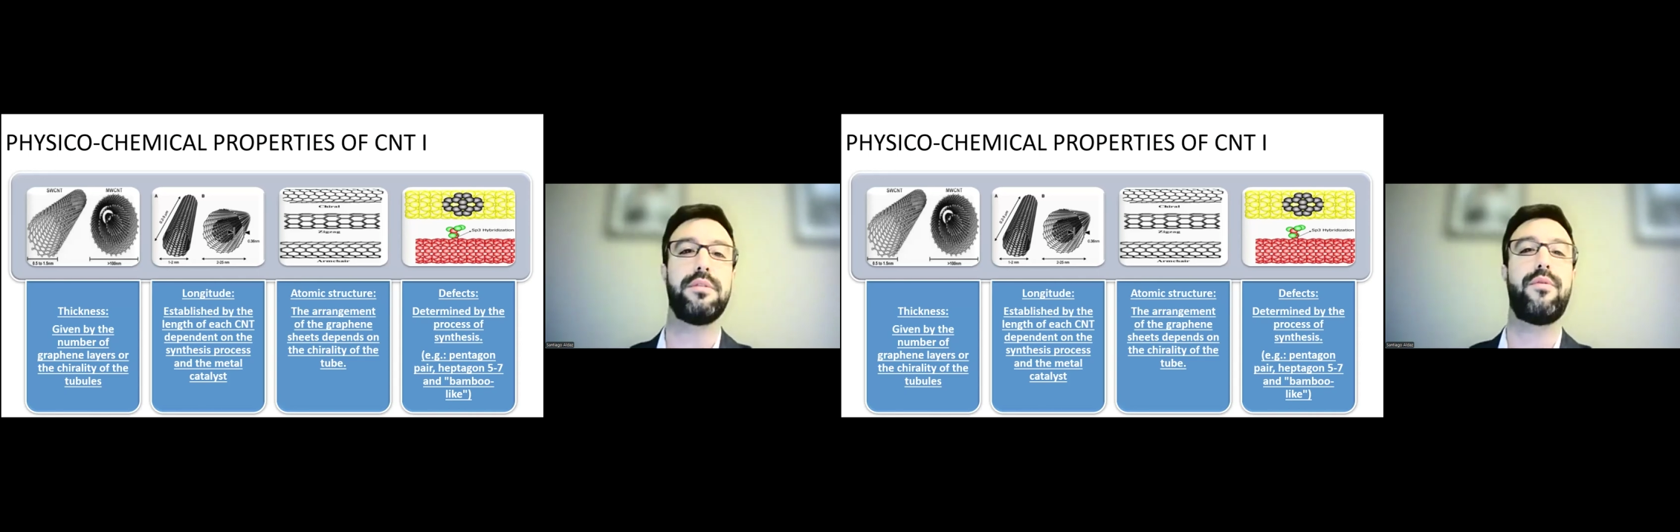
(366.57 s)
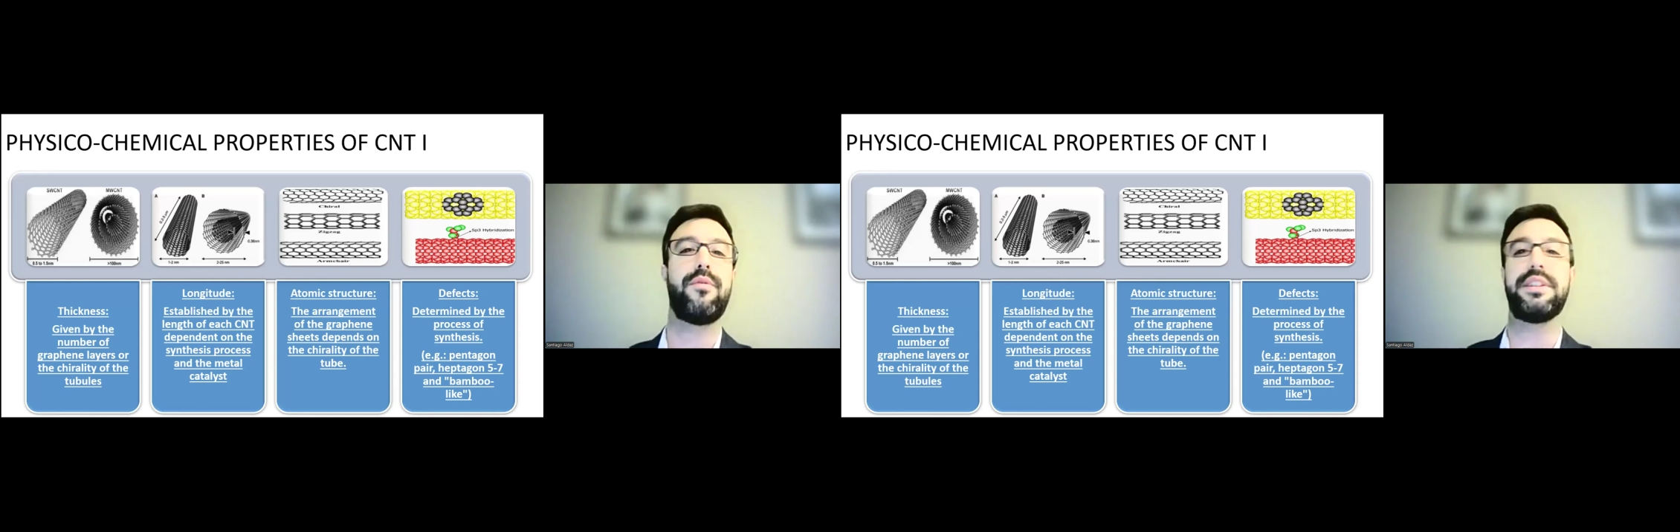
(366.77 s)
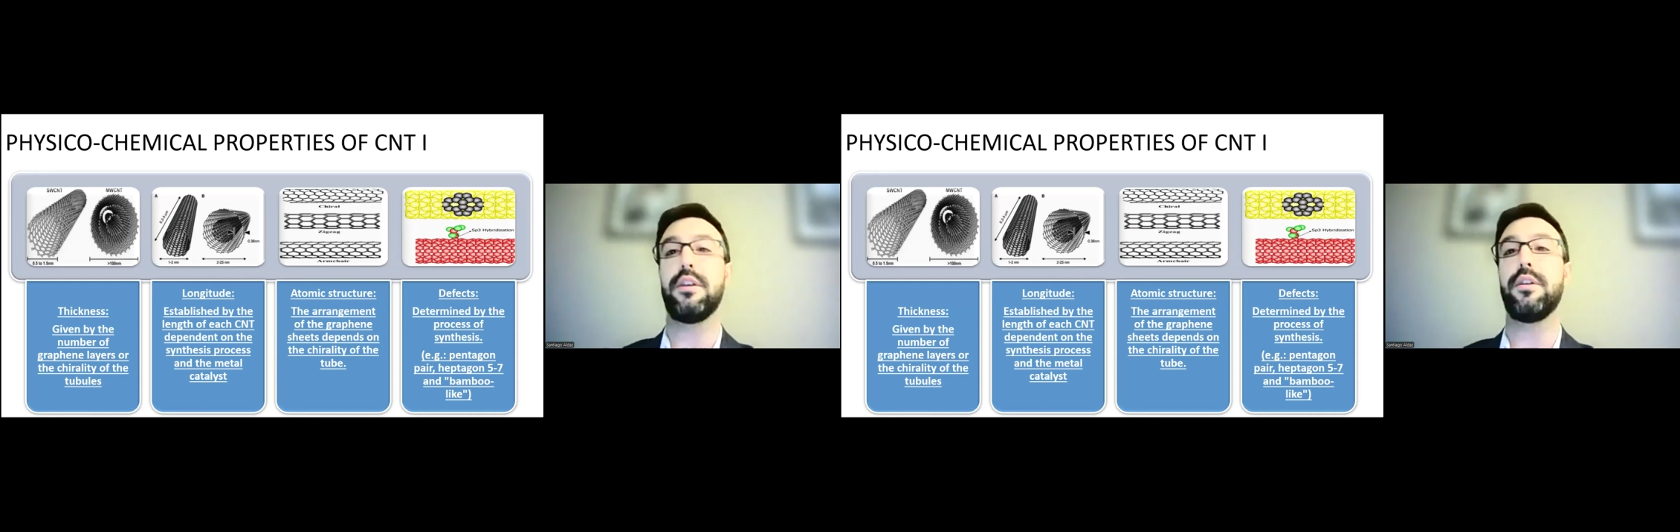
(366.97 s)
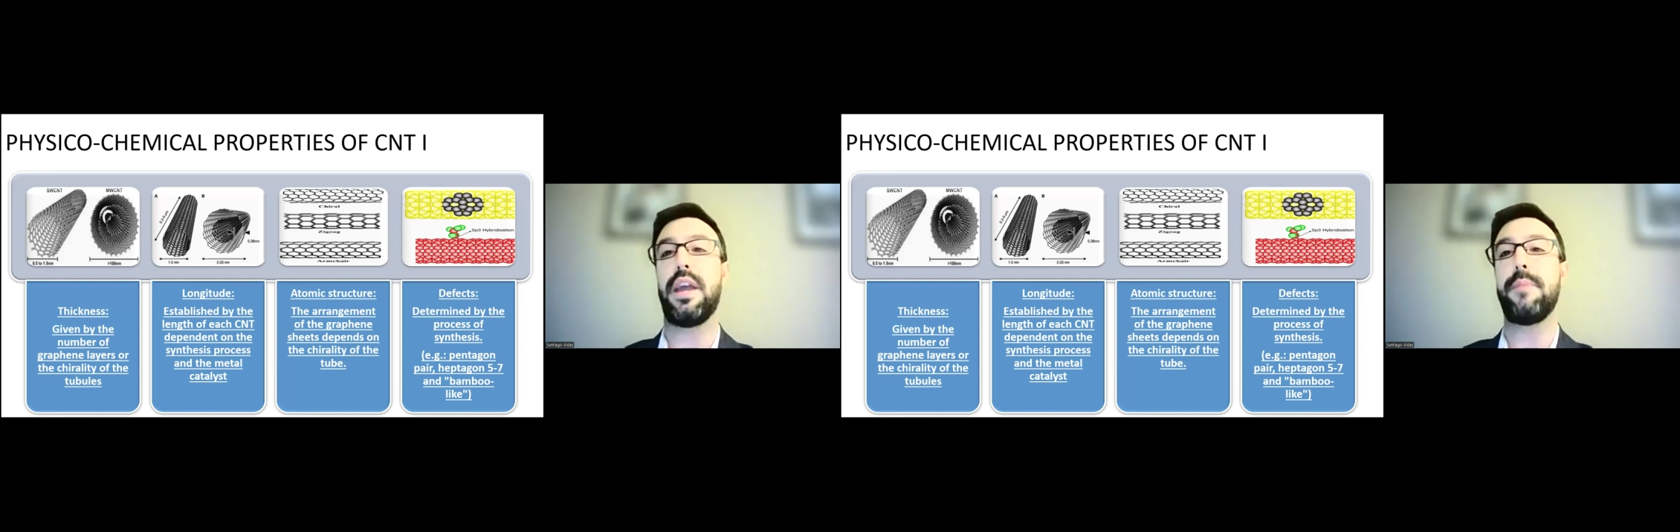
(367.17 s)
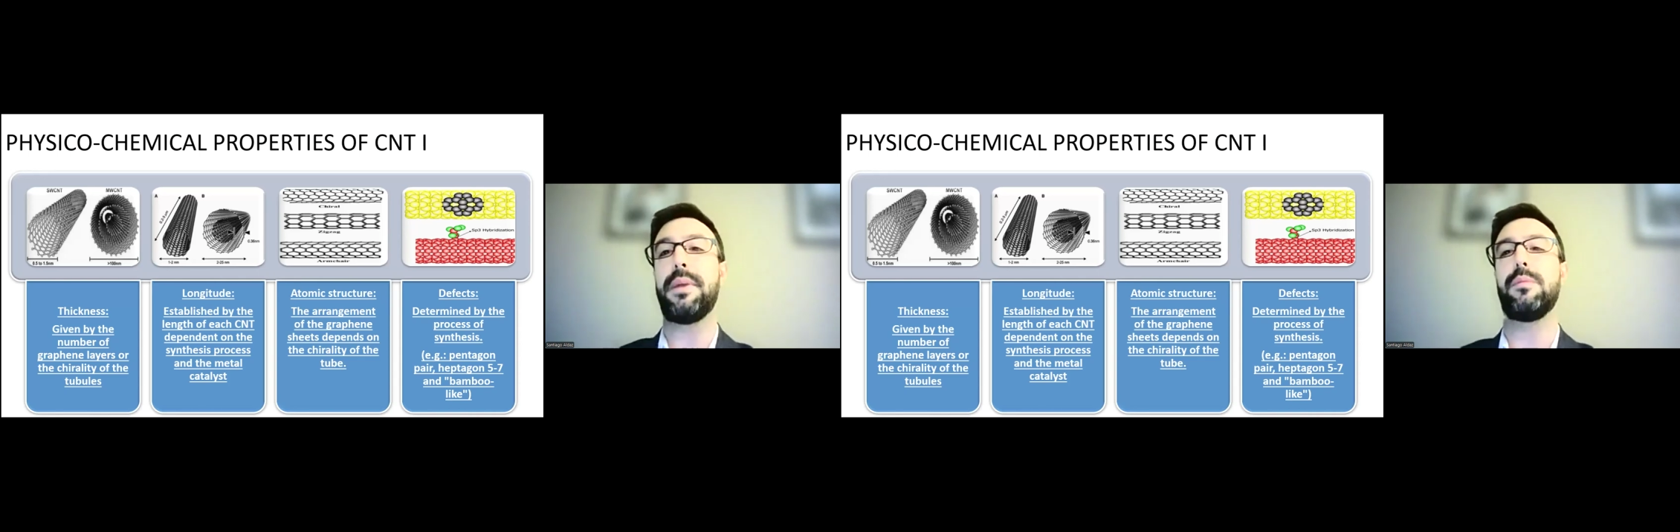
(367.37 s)

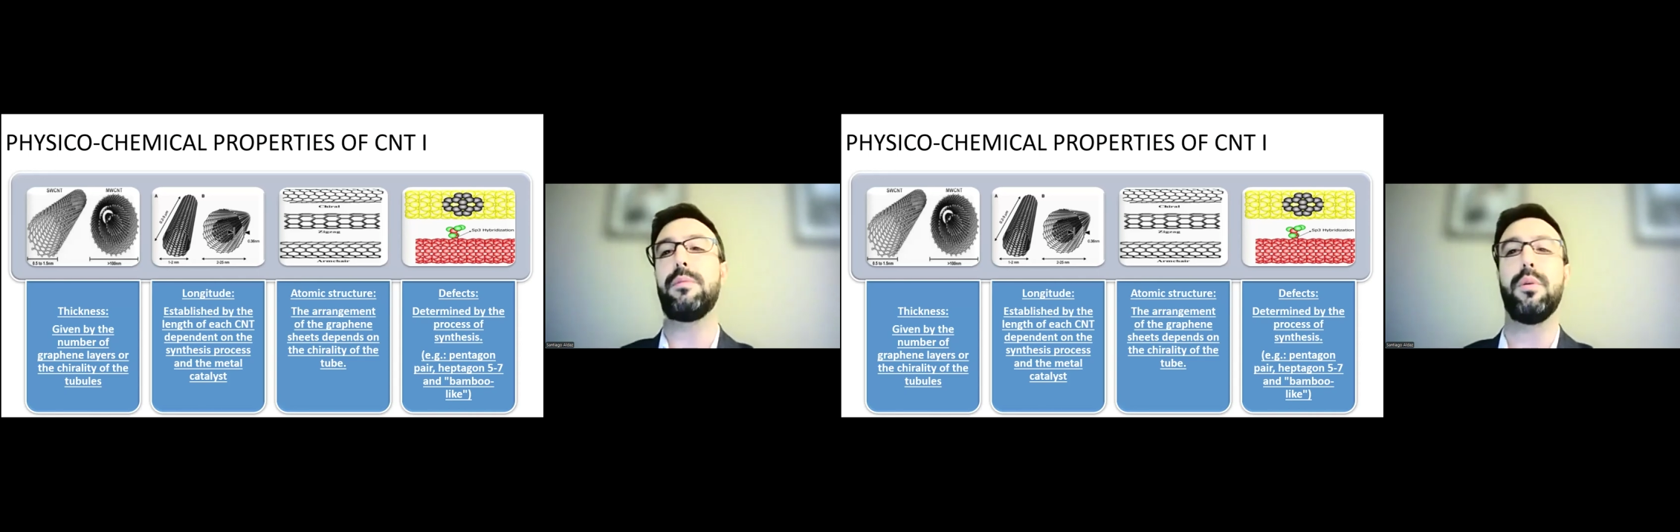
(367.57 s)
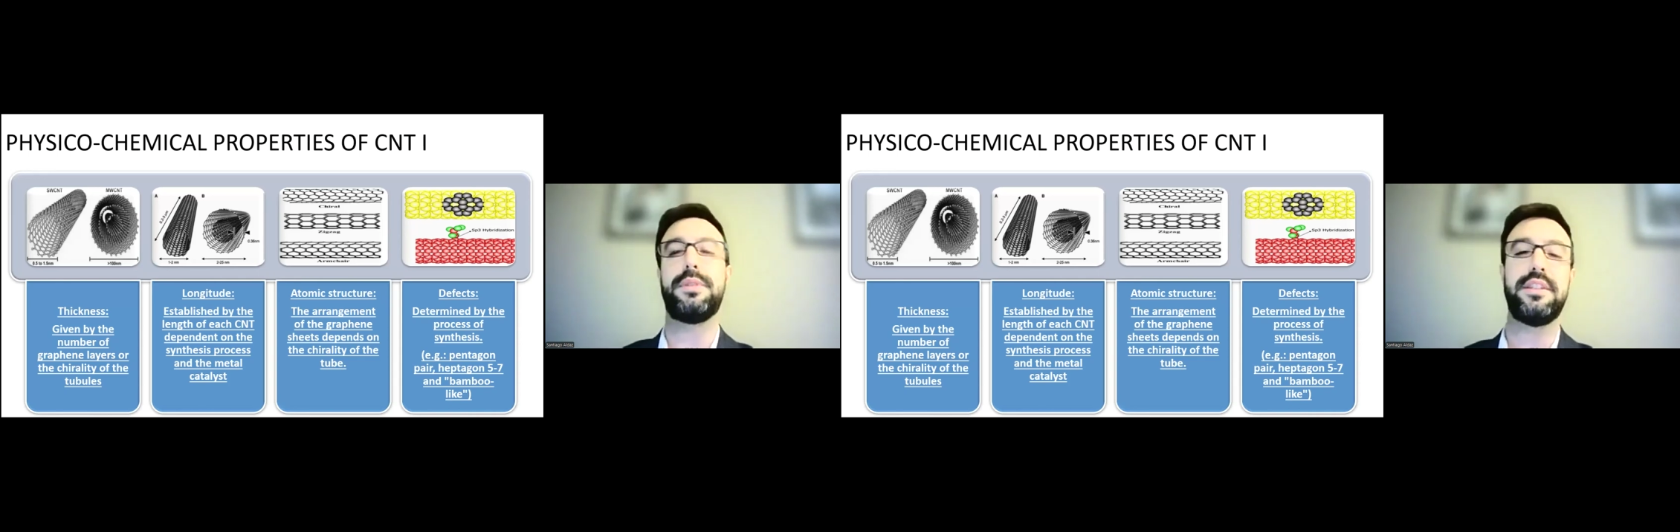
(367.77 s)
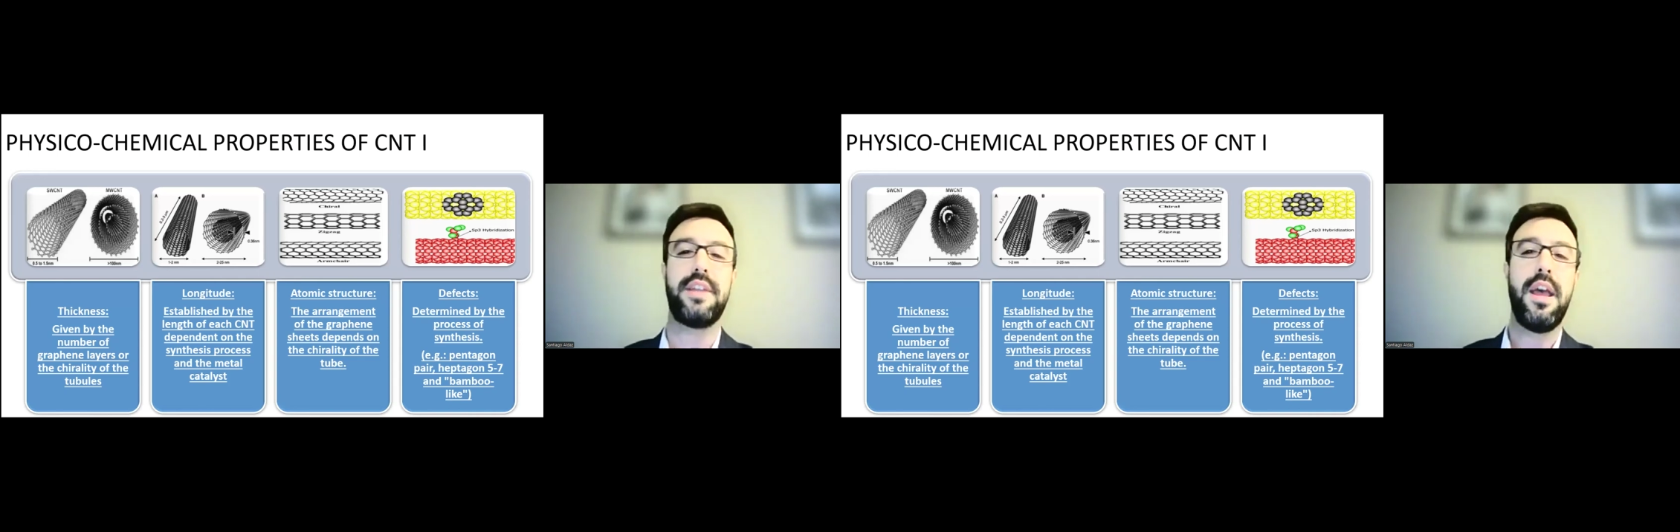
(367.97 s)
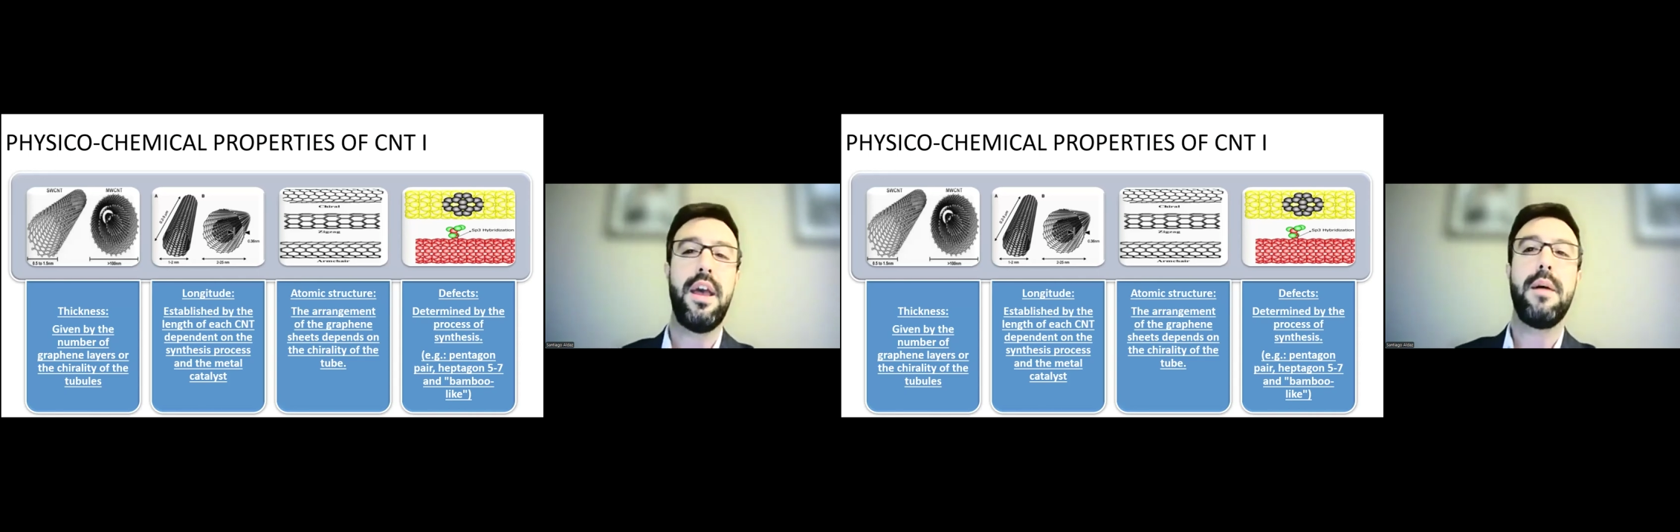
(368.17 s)
physical-chemical properties,